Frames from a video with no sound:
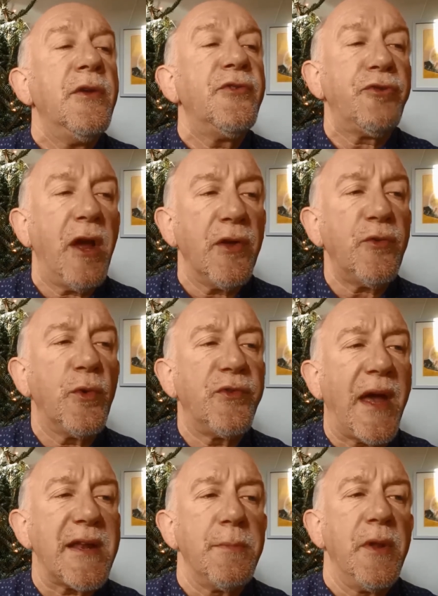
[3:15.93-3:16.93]
Strauss
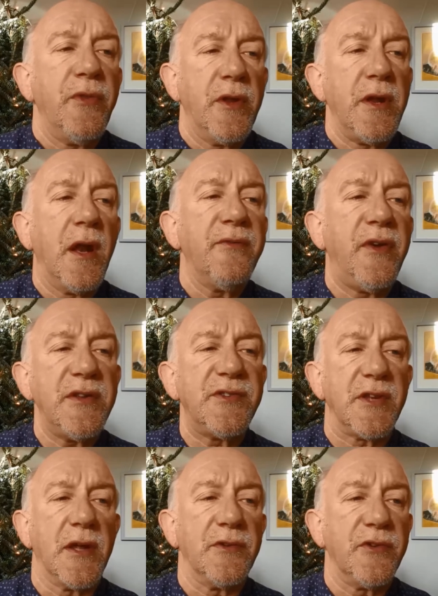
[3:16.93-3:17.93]
was adamant that none of
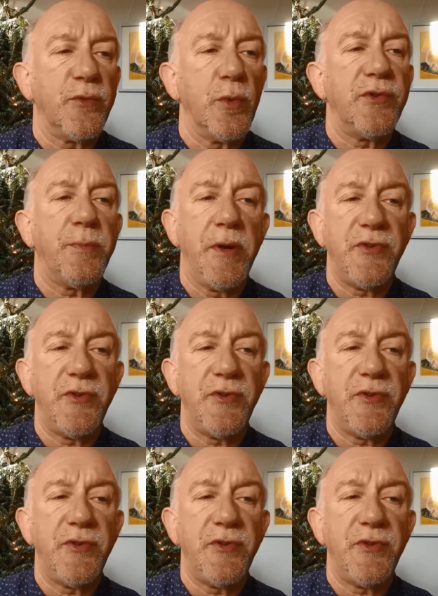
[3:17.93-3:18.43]
his sons would